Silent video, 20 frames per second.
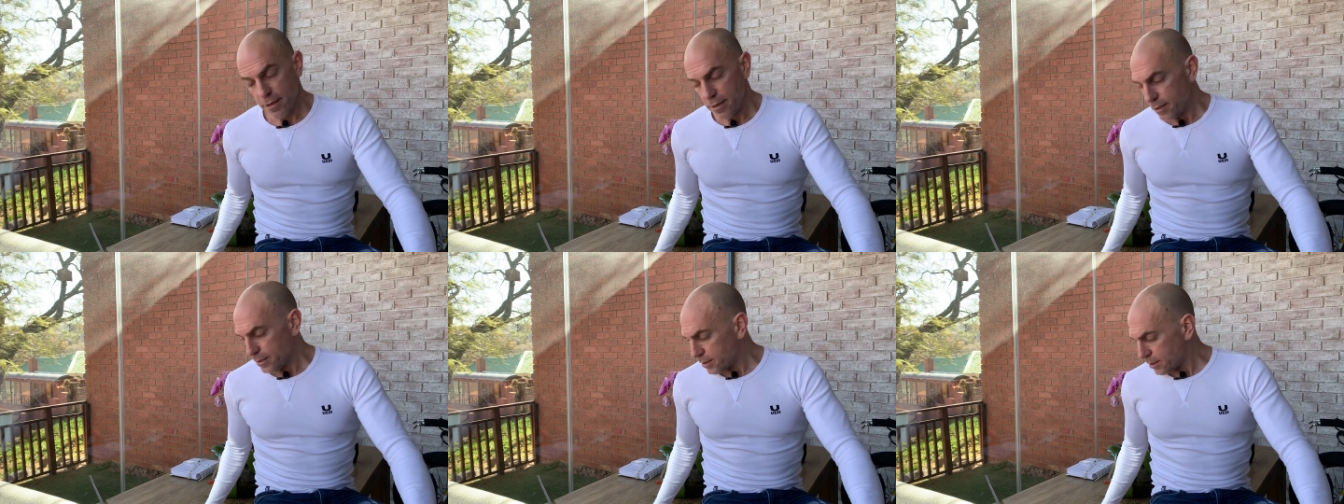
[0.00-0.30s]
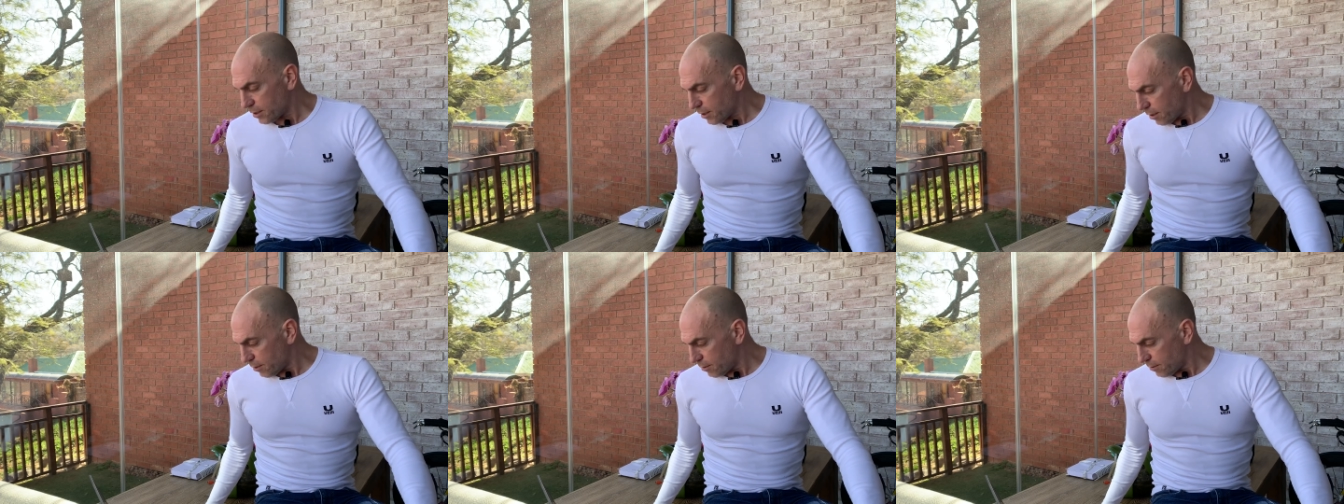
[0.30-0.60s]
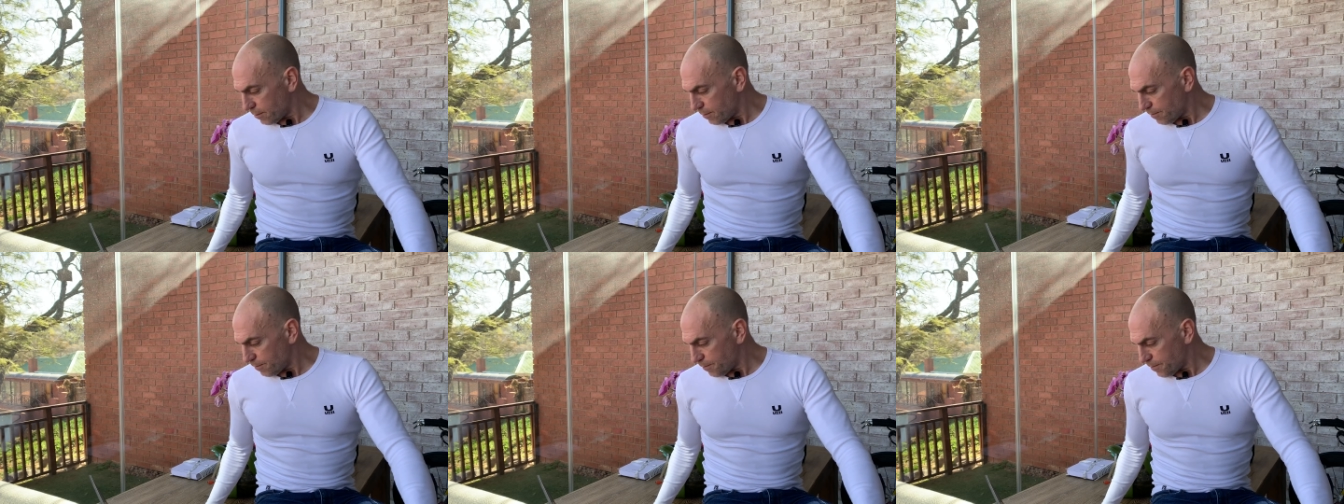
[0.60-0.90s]

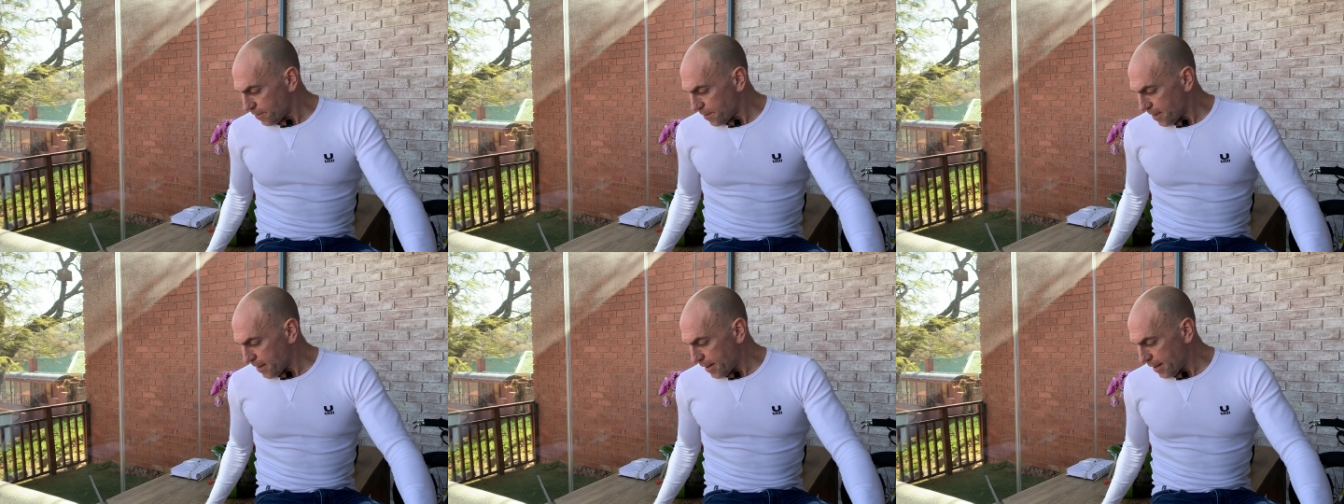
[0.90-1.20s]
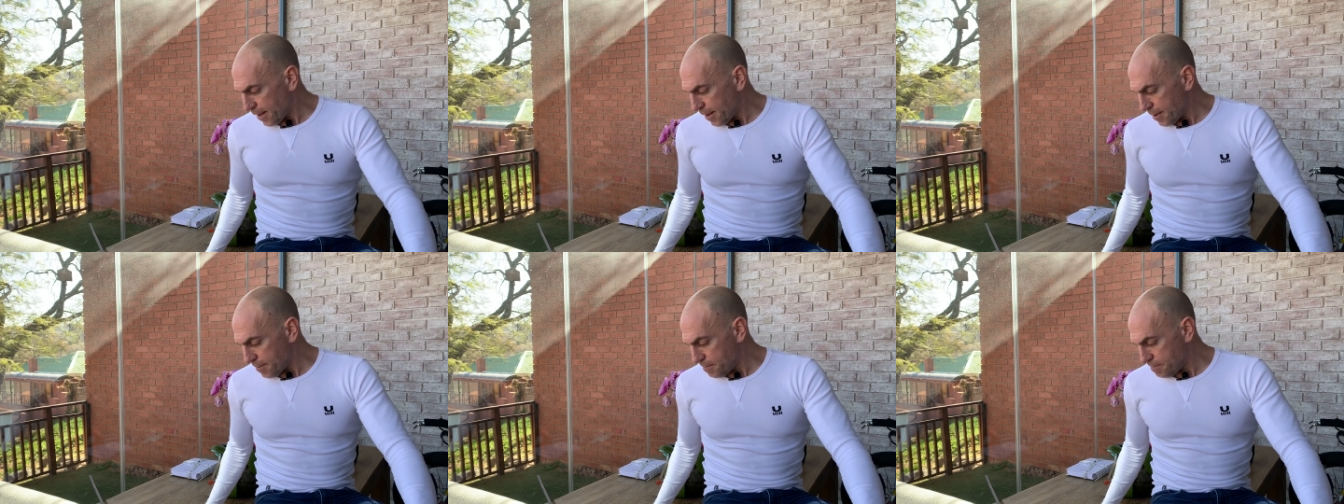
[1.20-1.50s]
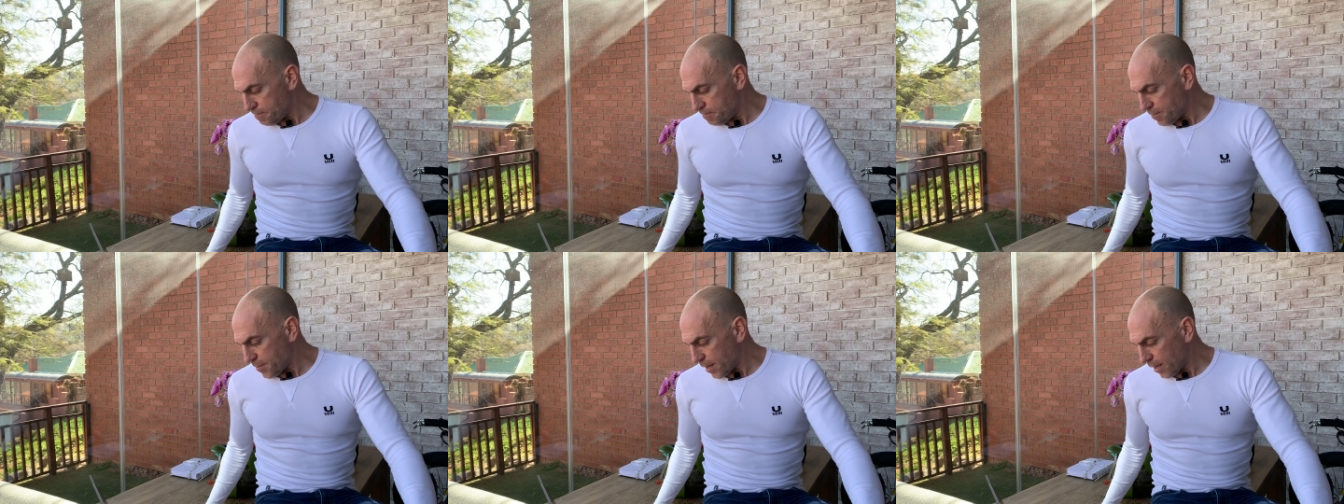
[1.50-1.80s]
So
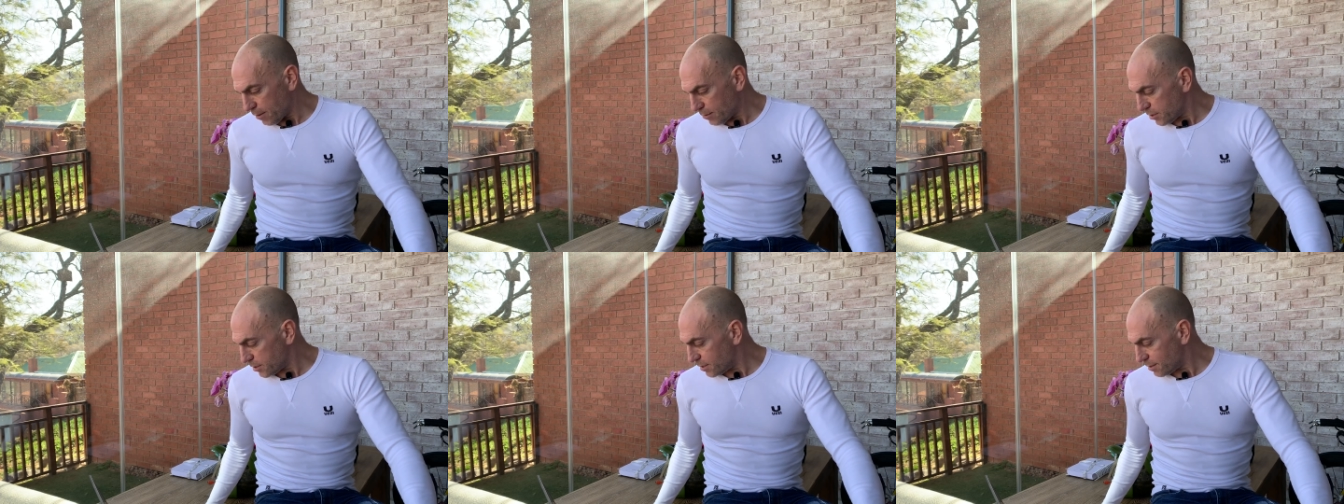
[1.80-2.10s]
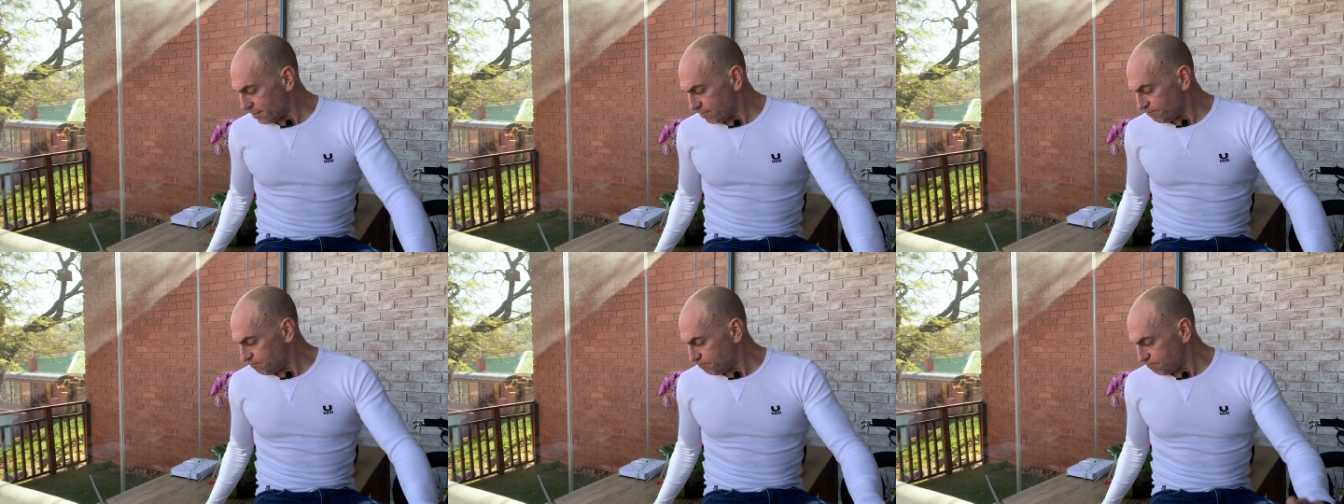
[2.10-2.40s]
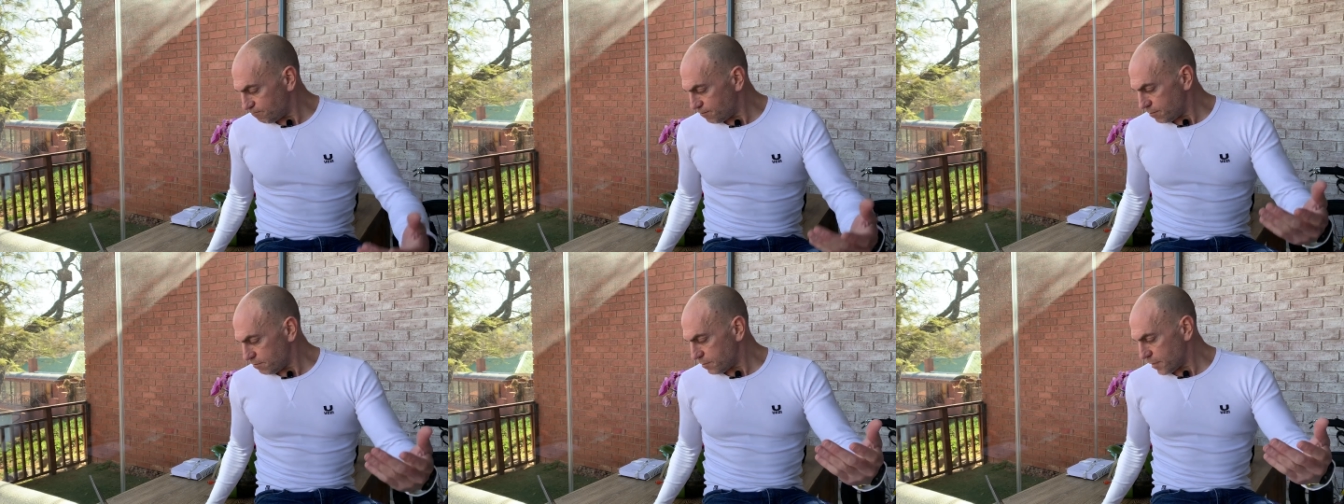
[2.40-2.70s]
um, I'll just
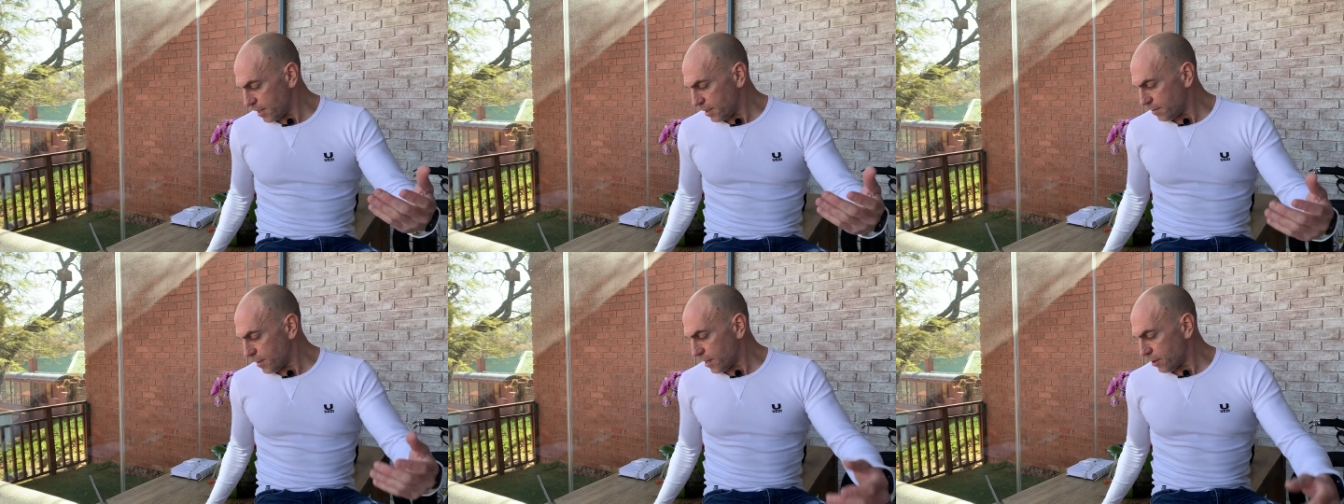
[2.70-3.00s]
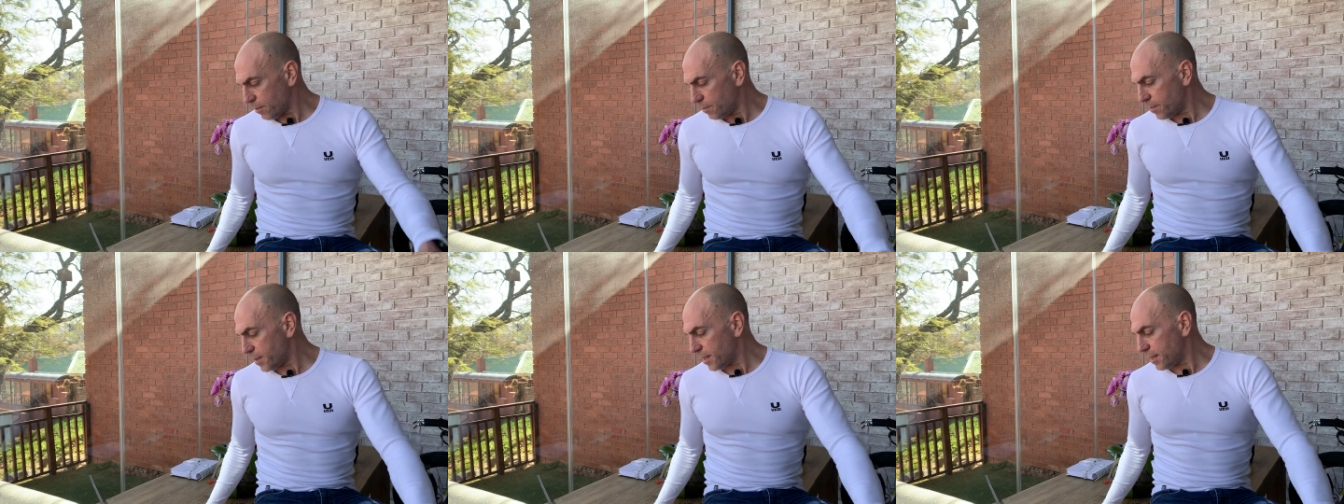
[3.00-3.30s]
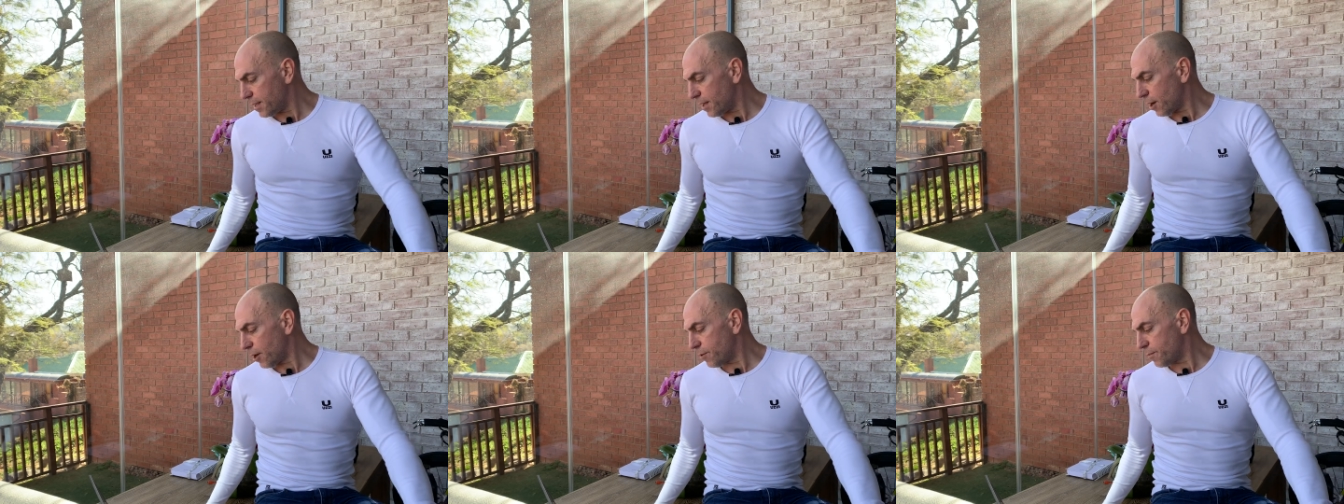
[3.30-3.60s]
I'm going to be
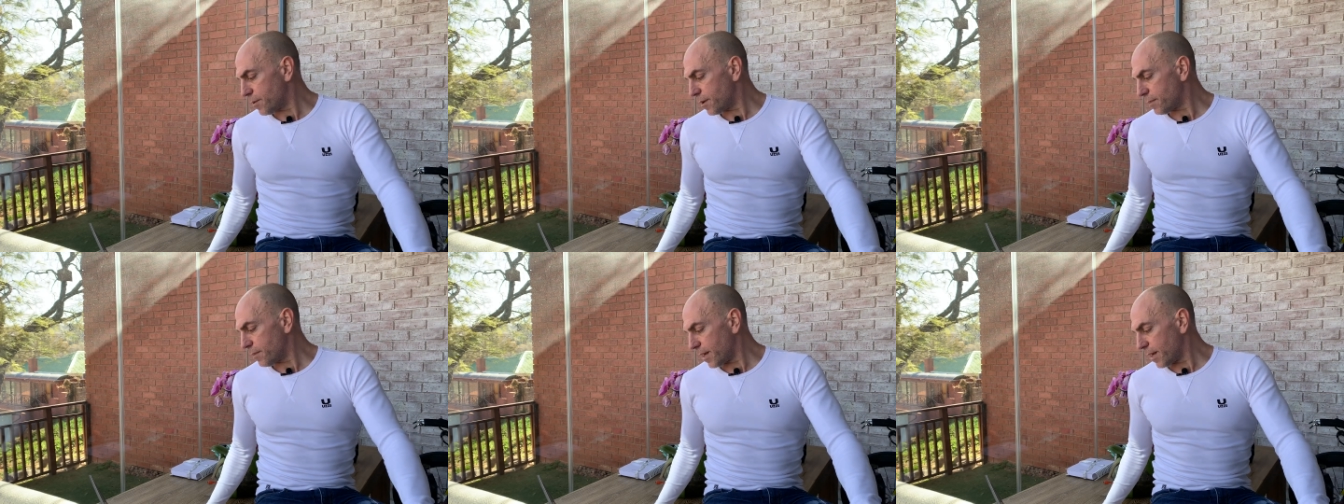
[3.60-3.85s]
completely open.